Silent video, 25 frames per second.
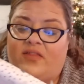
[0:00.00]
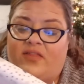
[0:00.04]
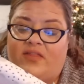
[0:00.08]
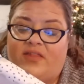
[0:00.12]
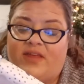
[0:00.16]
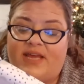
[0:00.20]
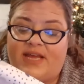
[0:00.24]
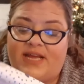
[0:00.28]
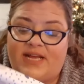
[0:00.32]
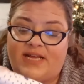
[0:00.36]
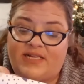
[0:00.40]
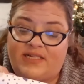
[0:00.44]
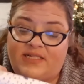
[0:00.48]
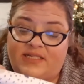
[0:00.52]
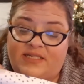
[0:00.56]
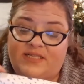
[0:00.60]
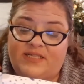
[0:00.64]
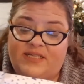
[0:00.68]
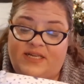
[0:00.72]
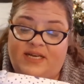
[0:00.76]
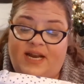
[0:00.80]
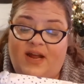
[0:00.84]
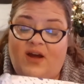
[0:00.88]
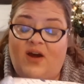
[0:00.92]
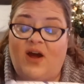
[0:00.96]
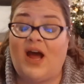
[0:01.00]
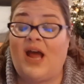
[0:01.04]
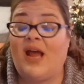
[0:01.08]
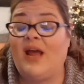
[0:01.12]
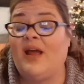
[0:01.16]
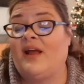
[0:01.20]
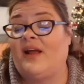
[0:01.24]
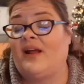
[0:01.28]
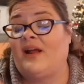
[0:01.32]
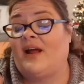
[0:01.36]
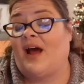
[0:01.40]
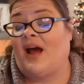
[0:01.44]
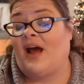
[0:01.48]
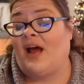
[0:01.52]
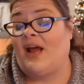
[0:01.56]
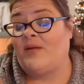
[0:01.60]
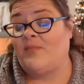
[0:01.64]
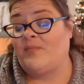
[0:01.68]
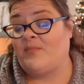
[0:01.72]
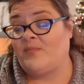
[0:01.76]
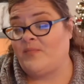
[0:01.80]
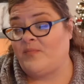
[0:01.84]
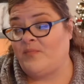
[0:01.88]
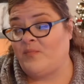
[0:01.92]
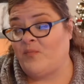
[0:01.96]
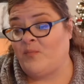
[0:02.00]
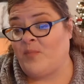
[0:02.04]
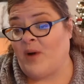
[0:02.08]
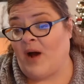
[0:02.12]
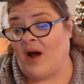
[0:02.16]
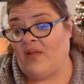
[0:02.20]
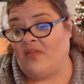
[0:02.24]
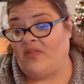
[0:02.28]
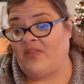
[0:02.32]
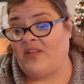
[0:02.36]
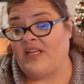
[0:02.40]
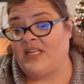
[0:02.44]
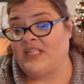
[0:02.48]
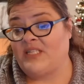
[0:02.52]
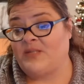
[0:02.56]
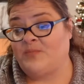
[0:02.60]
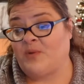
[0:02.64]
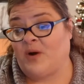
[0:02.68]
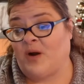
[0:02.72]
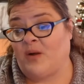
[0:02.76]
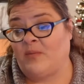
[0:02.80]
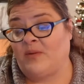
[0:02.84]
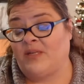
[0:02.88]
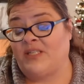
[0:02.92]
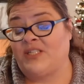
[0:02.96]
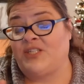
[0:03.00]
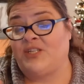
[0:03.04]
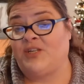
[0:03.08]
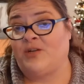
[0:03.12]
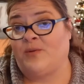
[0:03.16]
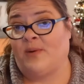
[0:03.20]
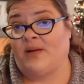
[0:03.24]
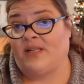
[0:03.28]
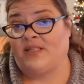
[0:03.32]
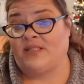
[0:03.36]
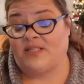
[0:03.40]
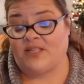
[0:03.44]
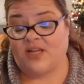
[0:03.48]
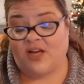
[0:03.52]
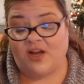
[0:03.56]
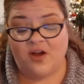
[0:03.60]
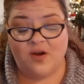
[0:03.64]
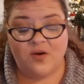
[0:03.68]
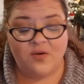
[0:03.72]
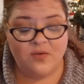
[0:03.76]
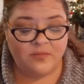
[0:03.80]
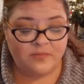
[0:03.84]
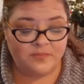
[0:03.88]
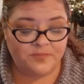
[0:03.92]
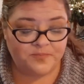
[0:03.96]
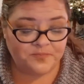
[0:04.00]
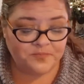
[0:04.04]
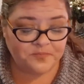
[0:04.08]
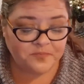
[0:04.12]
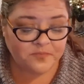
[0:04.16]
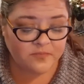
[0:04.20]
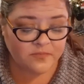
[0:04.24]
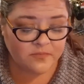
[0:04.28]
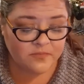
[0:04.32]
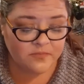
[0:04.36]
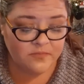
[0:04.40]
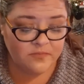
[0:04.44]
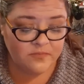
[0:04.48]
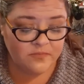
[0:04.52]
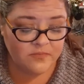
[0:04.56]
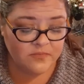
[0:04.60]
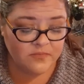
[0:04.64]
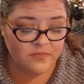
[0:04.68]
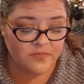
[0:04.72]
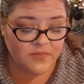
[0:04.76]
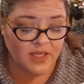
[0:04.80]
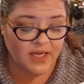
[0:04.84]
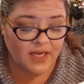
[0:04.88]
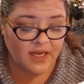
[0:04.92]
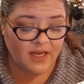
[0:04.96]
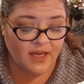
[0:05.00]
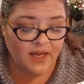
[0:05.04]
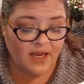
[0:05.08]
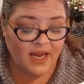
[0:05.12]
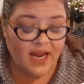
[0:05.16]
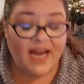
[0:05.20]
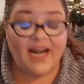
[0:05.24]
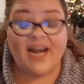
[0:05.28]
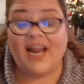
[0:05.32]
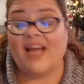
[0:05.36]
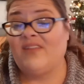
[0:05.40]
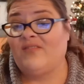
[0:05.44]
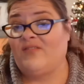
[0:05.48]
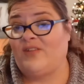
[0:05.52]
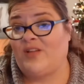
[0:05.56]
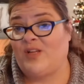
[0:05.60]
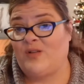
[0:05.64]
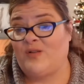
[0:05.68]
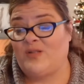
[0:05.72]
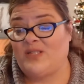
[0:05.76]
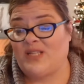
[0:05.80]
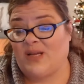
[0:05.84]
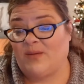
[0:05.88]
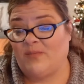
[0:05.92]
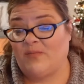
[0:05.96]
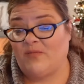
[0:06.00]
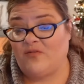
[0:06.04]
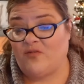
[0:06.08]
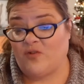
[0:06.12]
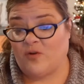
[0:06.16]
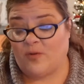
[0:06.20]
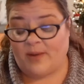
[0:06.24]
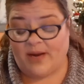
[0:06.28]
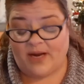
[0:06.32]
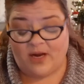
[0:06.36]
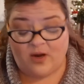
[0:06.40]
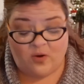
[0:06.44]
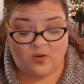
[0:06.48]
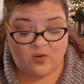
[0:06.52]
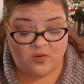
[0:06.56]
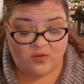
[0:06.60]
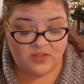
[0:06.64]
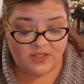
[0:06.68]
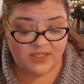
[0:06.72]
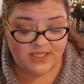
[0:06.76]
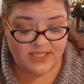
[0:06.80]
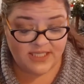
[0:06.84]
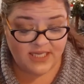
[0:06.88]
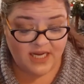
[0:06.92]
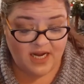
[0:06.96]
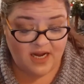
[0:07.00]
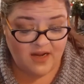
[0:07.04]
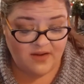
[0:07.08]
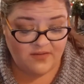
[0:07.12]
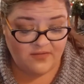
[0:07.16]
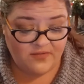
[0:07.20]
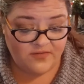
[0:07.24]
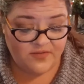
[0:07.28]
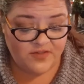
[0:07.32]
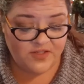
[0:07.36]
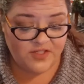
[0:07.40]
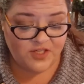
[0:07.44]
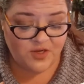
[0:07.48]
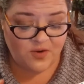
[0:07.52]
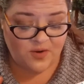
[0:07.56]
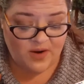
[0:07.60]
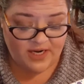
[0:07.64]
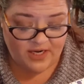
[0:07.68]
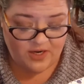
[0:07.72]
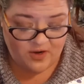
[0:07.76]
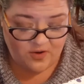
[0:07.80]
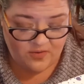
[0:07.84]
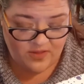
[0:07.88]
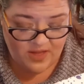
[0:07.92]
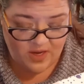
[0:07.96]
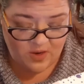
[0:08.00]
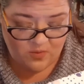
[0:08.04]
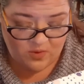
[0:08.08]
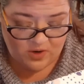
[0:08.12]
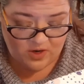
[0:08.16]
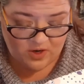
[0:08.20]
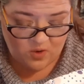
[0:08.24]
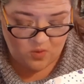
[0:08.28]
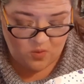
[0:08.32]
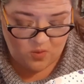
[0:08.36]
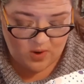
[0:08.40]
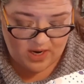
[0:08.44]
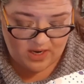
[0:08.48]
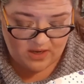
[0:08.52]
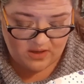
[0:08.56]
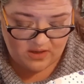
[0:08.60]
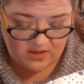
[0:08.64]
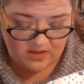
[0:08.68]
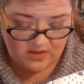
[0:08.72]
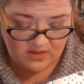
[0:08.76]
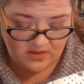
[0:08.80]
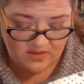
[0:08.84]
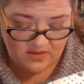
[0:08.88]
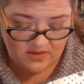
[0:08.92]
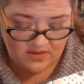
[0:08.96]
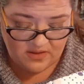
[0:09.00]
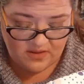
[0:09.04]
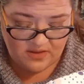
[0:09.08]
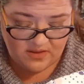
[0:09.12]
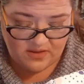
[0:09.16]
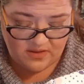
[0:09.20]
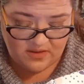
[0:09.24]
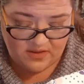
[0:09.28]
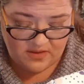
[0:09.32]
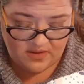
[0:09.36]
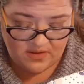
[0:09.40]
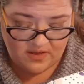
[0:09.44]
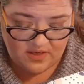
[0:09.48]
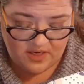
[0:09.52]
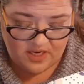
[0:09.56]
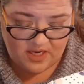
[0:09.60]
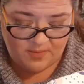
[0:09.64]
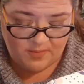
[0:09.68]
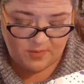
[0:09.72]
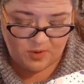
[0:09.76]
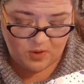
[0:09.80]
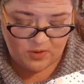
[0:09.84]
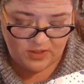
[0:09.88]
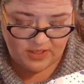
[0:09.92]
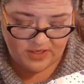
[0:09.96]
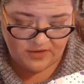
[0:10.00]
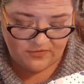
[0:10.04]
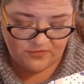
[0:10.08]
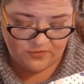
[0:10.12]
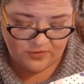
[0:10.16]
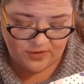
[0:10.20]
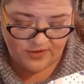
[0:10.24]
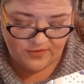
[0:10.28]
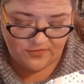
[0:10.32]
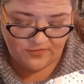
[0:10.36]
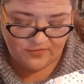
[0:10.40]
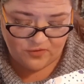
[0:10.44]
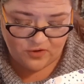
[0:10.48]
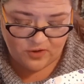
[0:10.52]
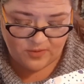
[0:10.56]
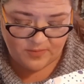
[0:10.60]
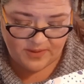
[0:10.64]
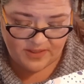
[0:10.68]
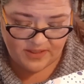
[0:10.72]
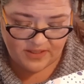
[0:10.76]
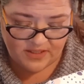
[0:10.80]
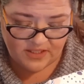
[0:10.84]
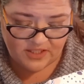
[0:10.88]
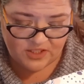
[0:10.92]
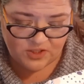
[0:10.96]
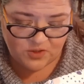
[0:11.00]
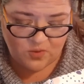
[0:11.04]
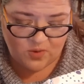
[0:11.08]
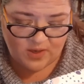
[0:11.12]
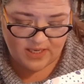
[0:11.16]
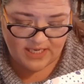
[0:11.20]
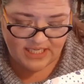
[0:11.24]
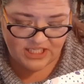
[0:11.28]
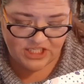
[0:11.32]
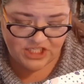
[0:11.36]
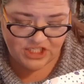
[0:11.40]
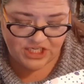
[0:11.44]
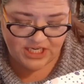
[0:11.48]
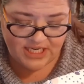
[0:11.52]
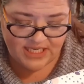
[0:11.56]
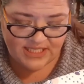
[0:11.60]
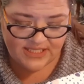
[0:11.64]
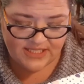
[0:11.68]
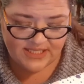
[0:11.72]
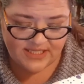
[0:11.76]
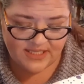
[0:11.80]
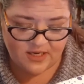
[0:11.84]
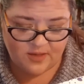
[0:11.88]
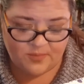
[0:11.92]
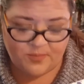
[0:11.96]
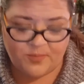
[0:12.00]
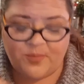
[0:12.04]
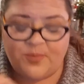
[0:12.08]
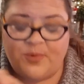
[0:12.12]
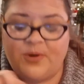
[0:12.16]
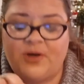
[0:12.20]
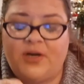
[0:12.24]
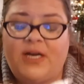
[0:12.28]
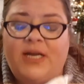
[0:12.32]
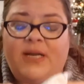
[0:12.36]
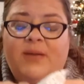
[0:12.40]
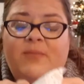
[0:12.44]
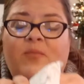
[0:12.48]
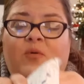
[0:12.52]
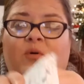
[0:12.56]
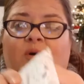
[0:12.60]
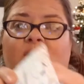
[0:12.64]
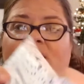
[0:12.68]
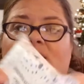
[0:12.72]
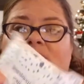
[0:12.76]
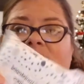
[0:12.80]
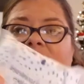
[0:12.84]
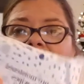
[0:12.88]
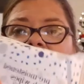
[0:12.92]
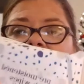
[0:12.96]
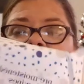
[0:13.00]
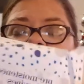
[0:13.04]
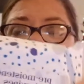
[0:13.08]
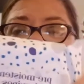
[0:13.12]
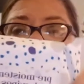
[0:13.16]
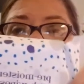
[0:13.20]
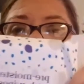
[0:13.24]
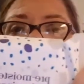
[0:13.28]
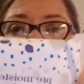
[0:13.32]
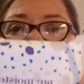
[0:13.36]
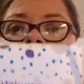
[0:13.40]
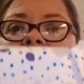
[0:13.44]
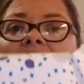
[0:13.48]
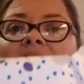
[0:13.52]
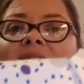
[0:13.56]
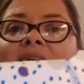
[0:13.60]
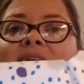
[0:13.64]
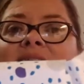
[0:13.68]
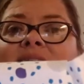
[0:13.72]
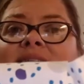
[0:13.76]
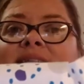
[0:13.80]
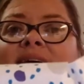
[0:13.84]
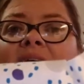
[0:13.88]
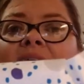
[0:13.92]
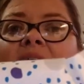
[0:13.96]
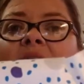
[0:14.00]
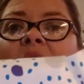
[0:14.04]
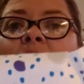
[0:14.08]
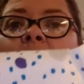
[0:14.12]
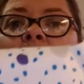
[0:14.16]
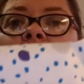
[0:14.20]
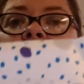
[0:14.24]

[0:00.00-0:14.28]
These. Now, I, I bought these probably two months ago, and I've used them for my own stuff, so I know they work well. Ammonia-free formula, twenty sheets. They're pre-moistened tech